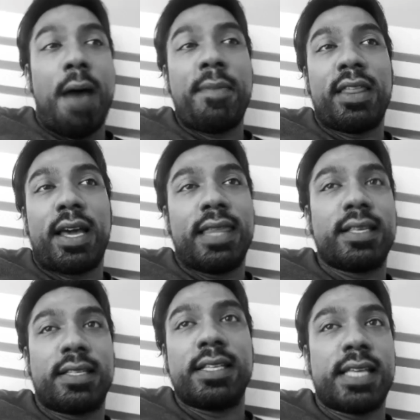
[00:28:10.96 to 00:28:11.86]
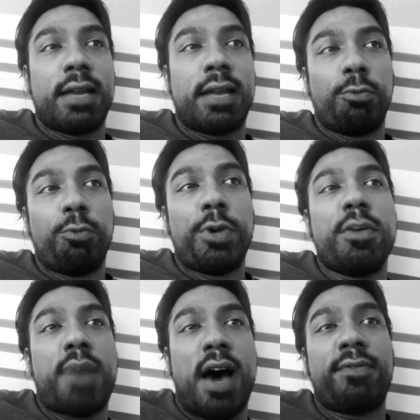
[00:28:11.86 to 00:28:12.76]
mean, like in the sense that when you're
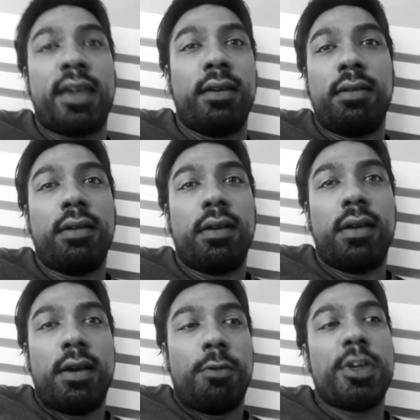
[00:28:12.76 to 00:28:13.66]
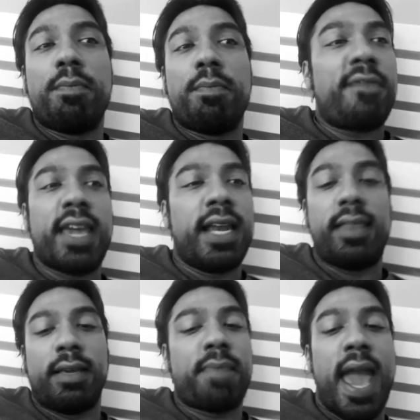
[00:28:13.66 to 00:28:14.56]
buffing
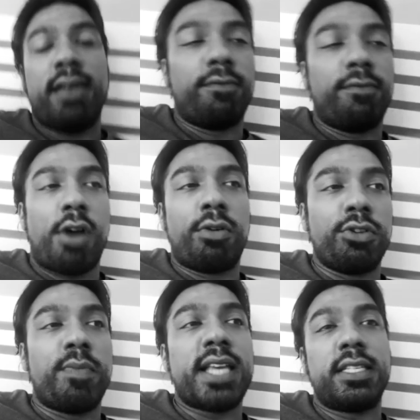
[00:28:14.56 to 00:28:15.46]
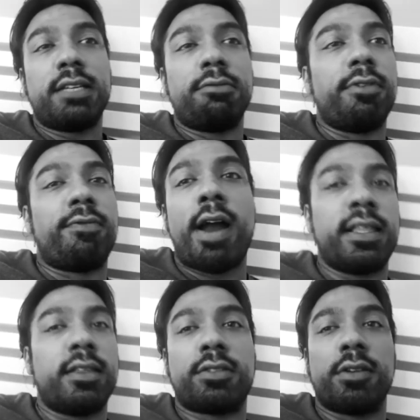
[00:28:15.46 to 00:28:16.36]
anything, paint, vinyl, you're basically refining
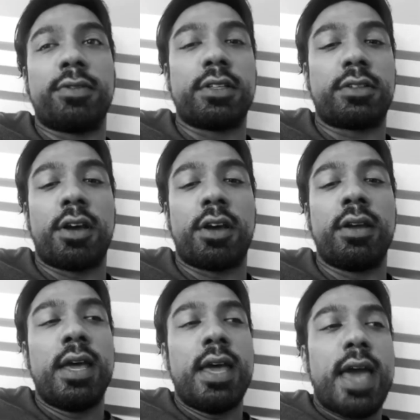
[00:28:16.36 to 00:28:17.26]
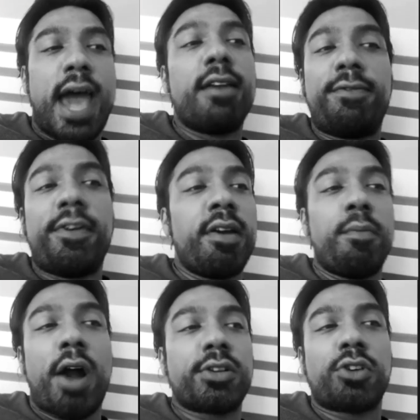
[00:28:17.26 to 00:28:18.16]
the surface. So at a very
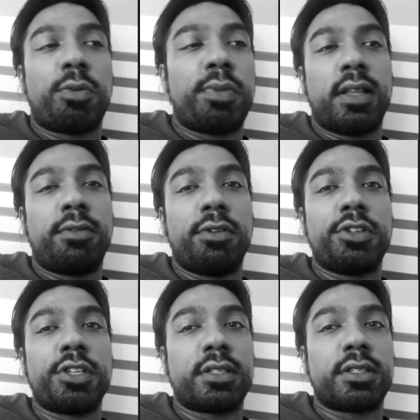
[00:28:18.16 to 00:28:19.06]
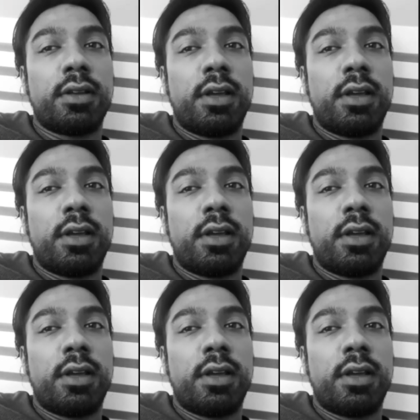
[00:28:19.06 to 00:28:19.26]
microscopic level, you just,